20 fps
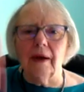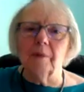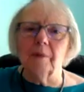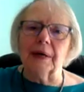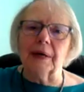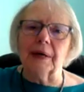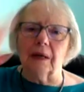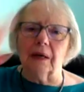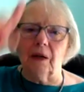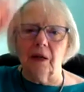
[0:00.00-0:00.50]

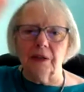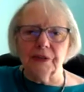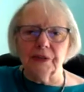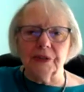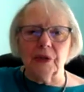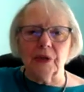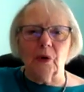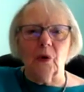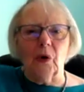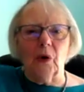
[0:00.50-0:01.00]
but
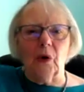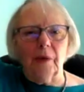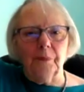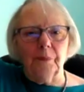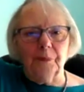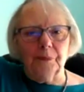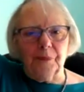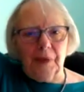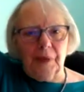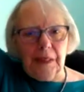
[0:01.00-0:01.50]
also up
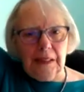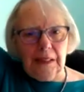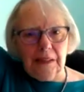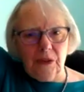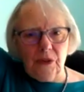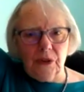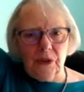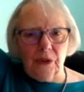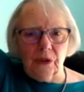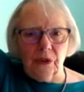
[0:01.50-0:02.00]

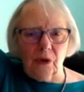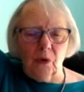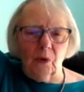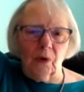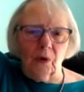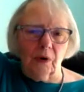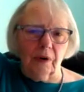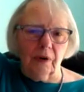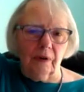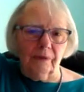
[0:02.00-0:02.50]
into the
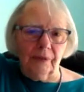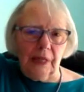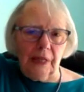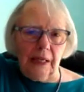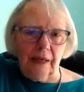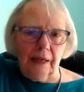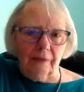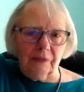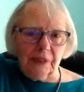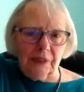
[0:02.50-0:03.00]
core of the
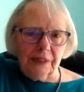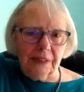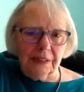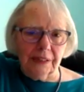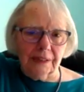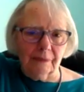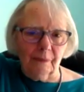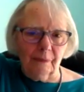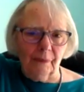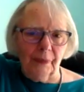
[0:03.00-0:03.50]

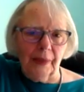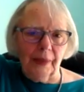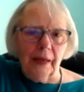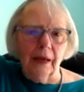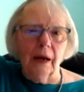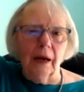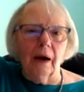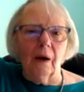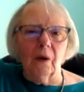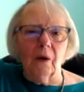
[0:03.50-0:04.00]
heavens.
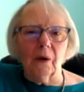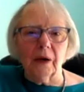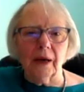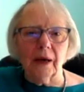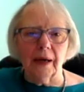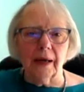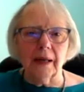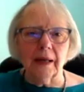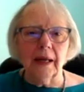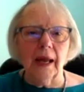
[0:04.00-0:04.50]

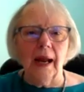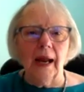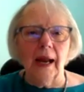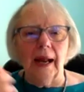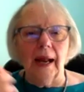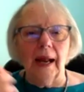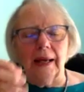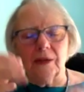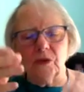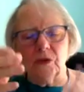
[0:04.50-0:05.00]
Okay.
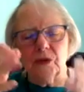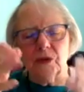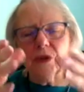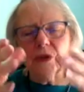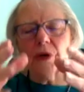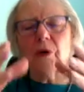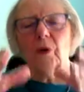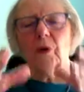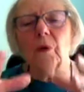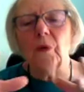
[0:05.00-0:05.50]
And
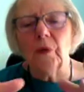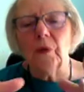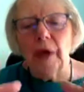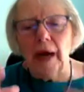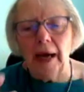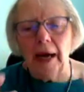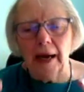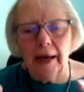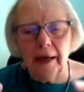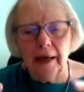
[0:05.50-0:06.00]
so
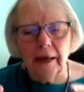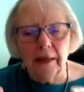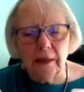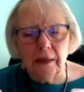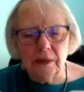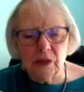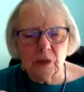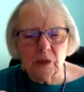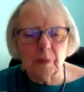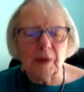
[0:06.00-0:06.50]
I
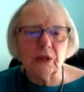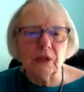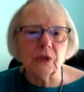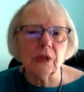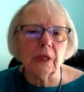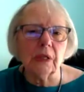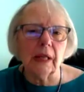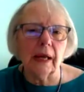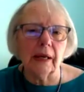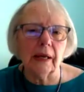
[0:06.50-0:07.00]

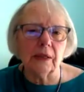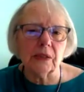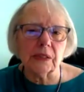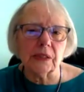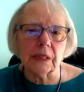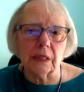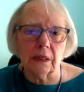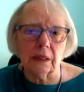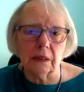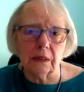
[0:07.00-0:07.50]
specialize
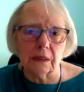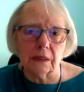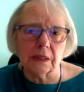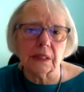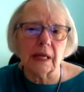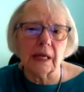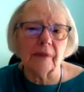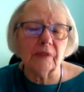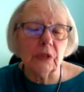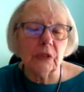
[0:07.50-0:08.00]
in the
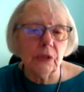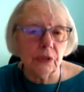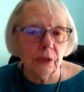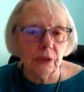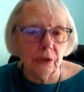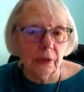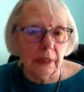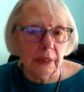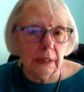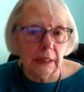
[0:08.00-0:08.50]
7
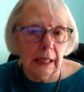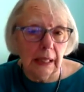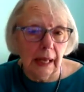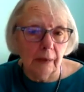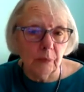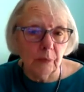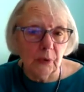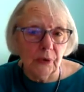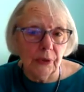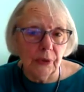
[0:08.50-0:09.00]
circuit
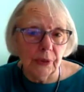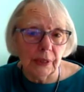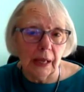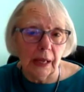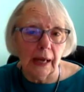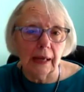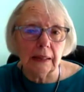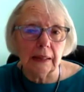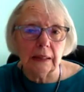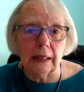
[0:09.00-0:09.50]
labyrinth.
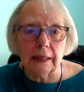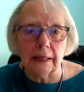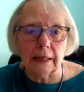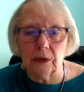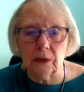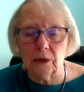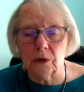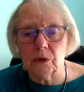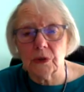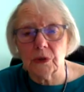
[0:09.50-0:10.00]
I like
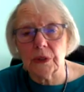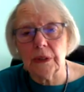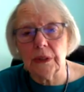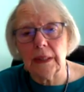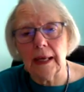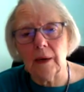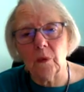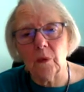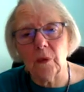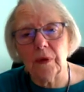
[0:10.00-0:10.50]
using
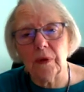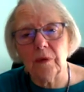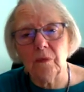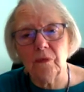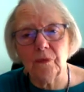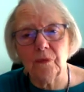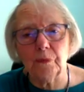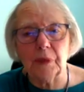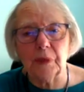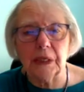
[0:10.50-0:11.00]
that one
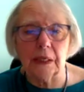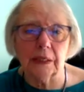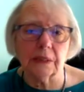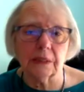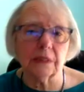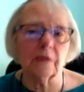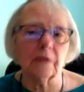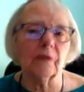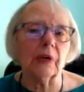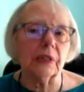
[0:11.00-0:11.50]

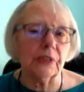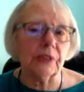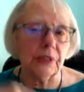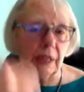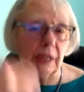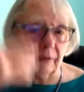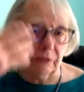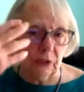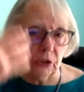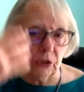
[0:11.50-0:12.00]
because of our
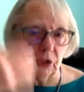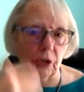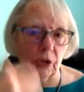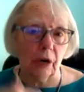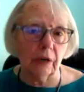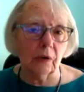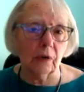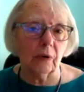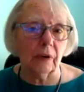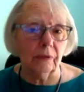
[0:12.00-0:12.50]
7
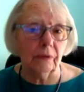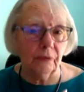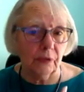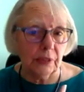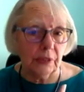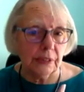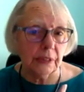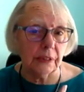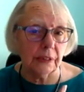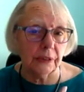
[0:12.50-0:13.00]
chakra
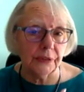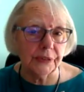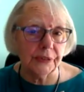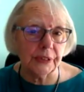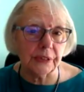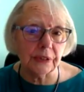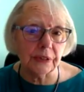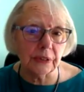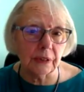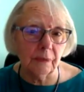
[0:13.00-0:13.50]
physical
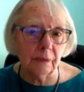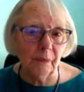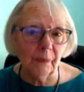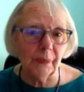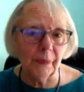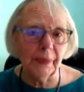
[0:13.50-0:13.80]
system.